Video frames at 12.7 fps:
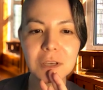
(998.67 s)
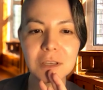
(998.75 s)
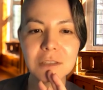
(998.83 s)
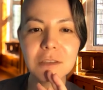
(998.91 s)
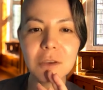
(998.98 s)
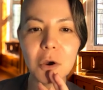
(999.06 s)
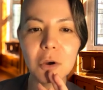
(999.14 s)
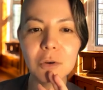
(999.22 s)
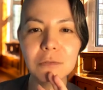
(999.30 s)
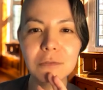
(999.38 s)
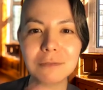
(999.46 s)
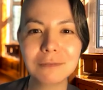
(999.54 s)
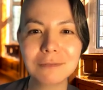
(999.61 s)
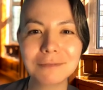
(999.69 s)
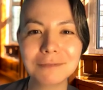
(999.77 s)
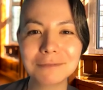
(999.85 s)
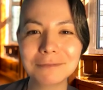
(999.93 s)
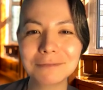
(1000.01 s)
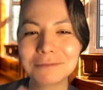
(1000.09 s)
So
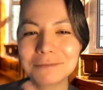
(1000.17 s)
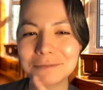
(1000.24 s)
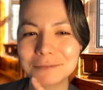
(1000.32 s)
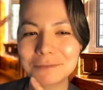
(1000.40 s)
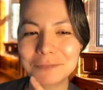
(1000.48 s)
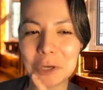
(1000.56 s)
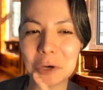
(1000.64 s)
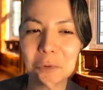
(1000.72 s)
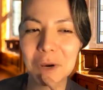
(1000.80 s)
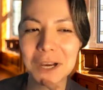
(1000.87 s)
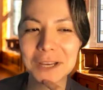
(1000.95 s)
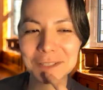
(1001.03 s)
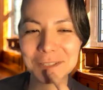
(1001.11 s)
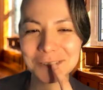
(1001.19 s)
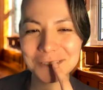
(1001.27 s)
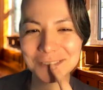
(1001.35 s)
go wild.